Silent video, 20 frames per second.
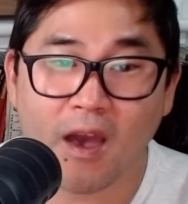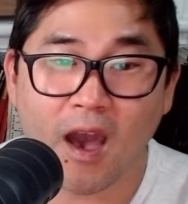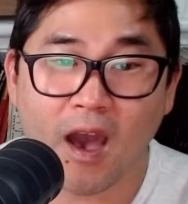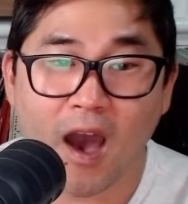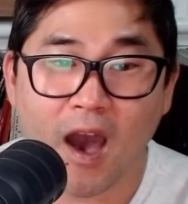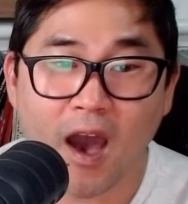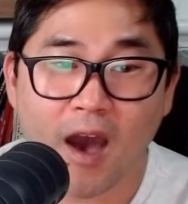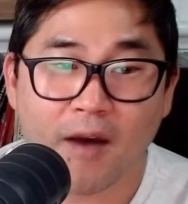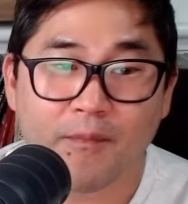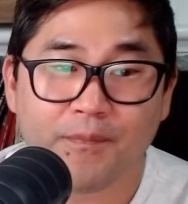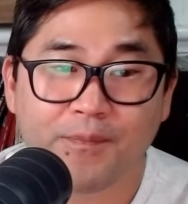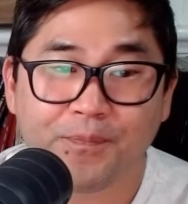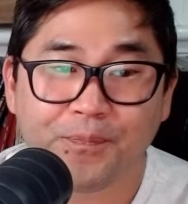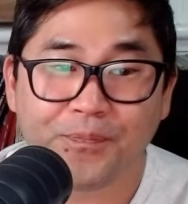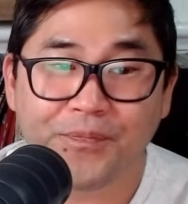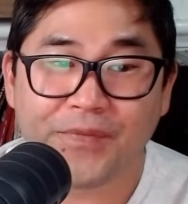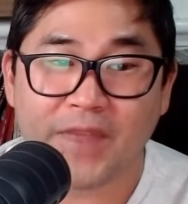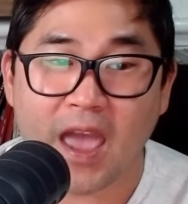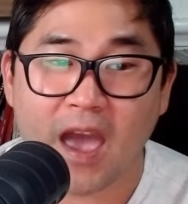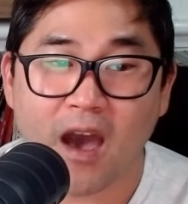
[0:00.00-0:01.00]

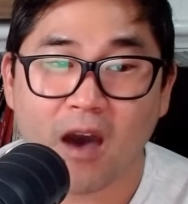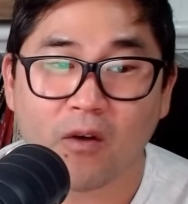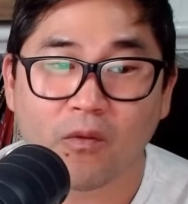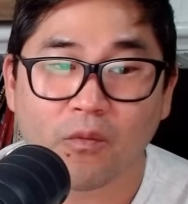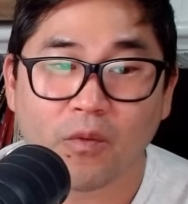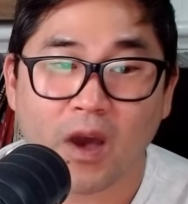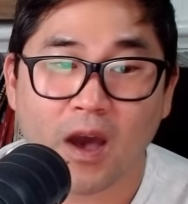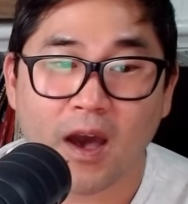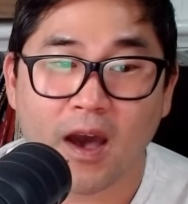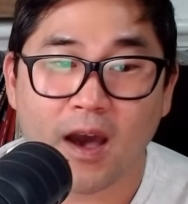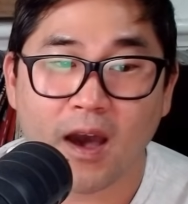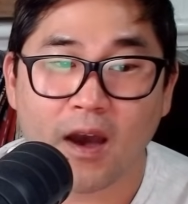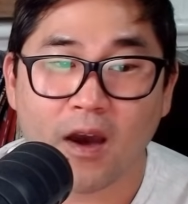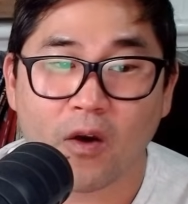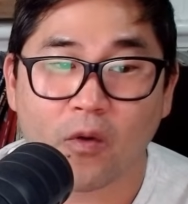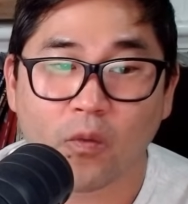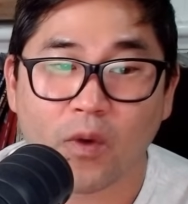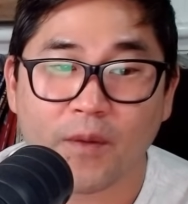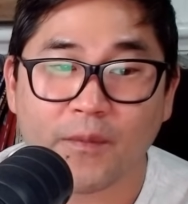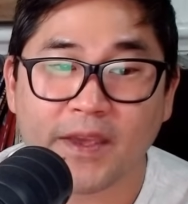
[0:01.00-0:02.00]
Now,
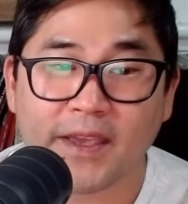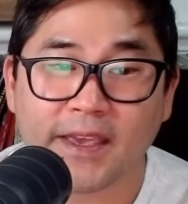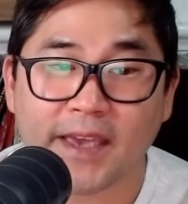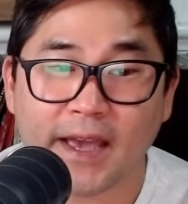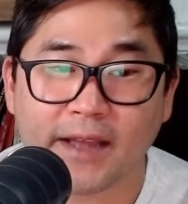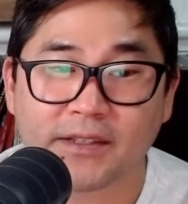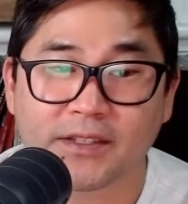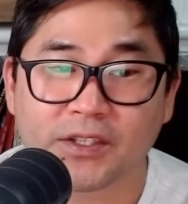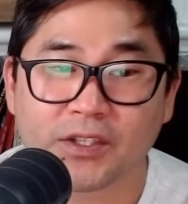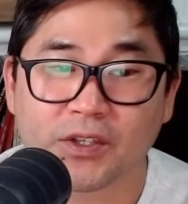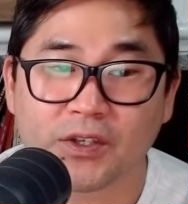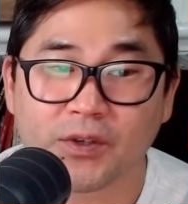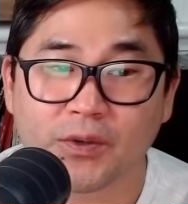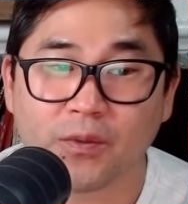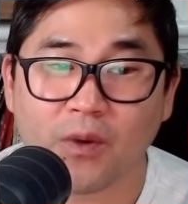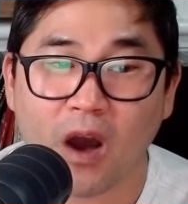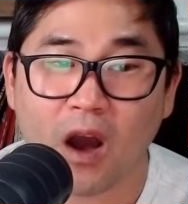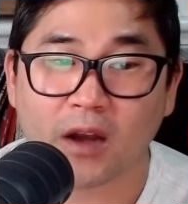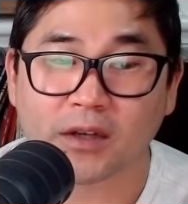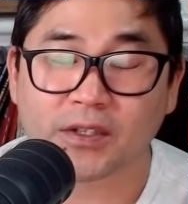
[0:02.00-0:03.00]
when we get
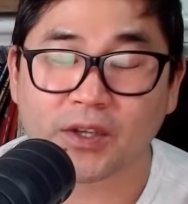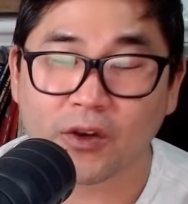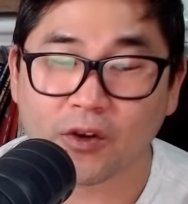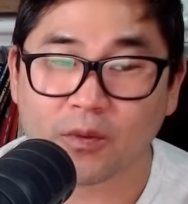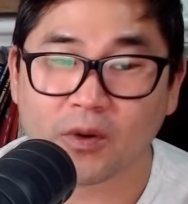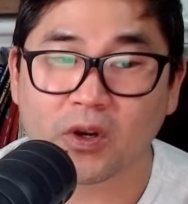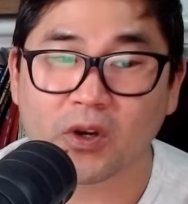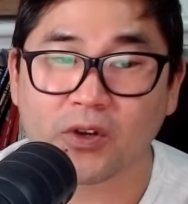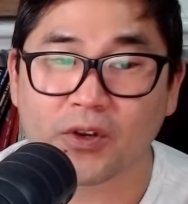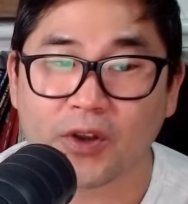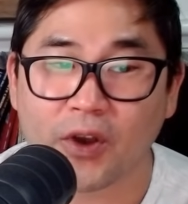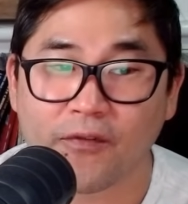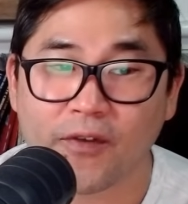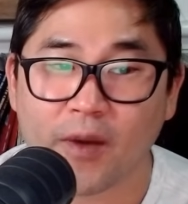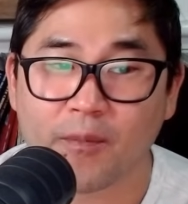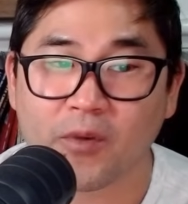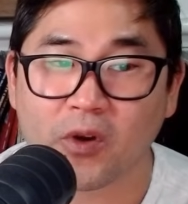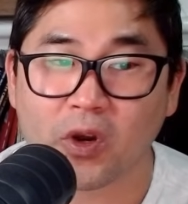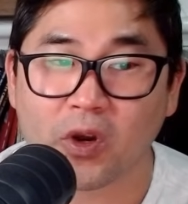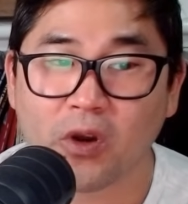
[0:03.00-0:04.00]
to October,
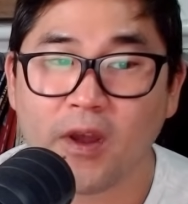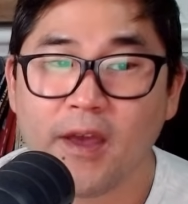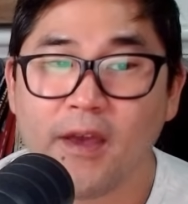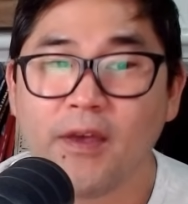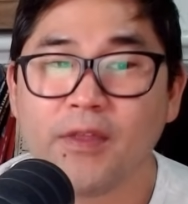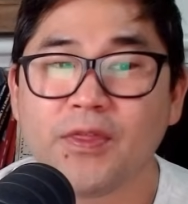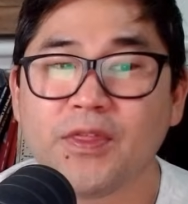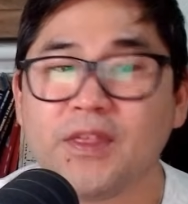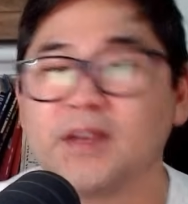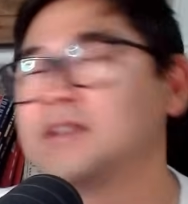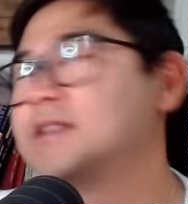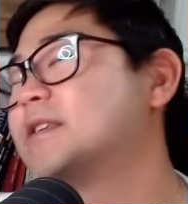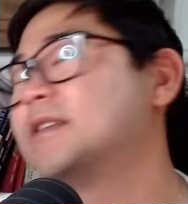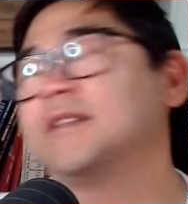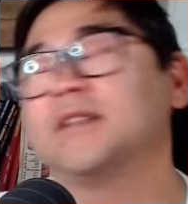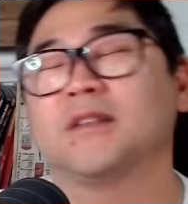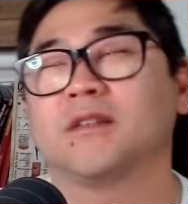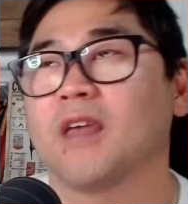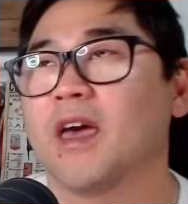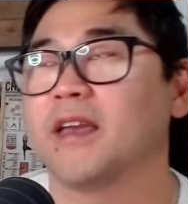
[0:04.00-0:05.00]
November, this
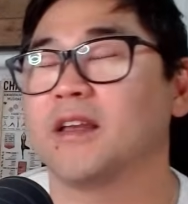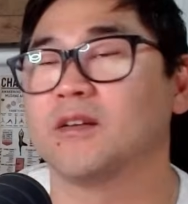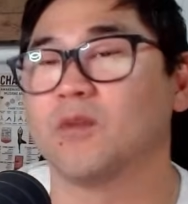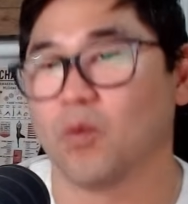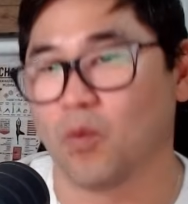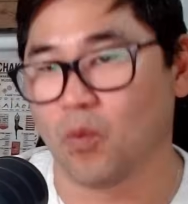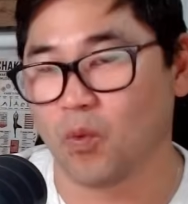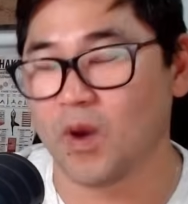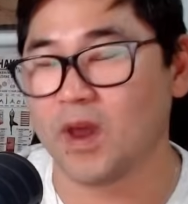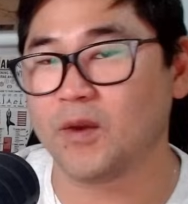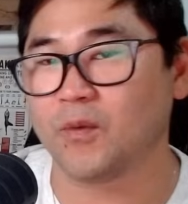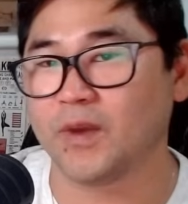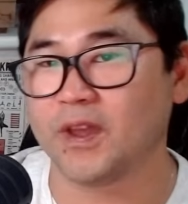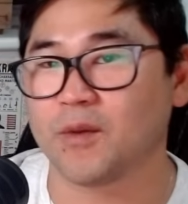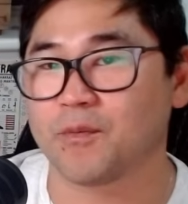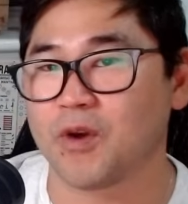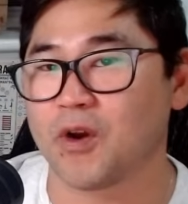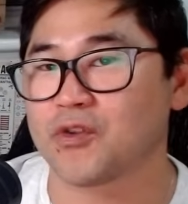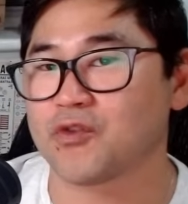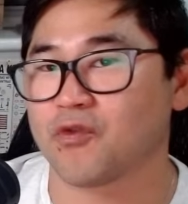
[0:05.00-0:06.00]
is like when we
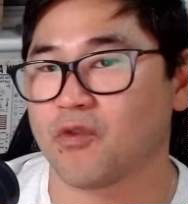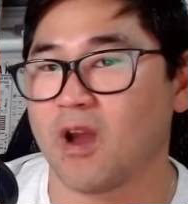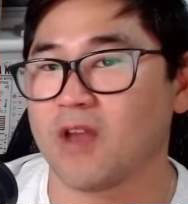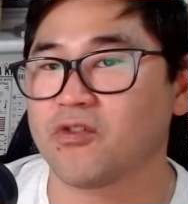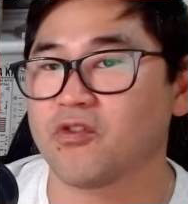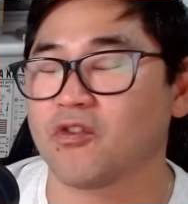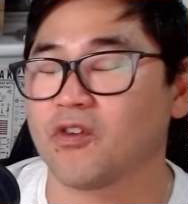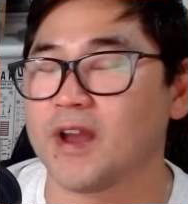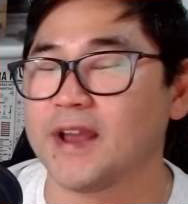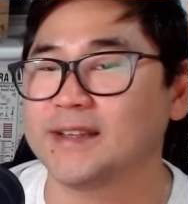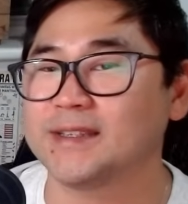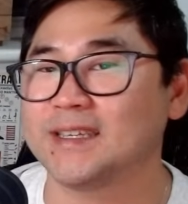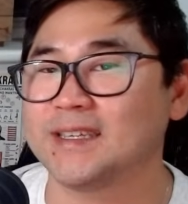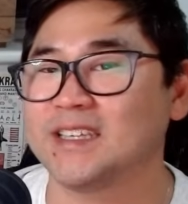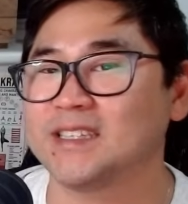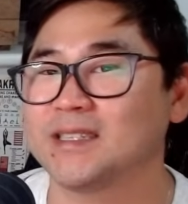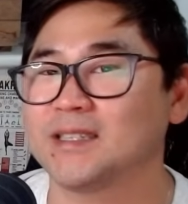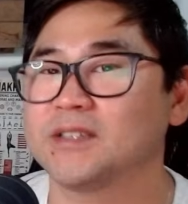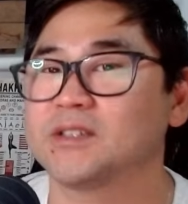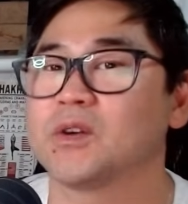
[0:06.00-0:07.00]
approach retrograde
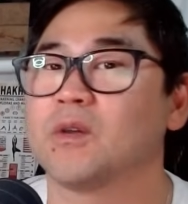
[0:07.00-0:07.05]
season.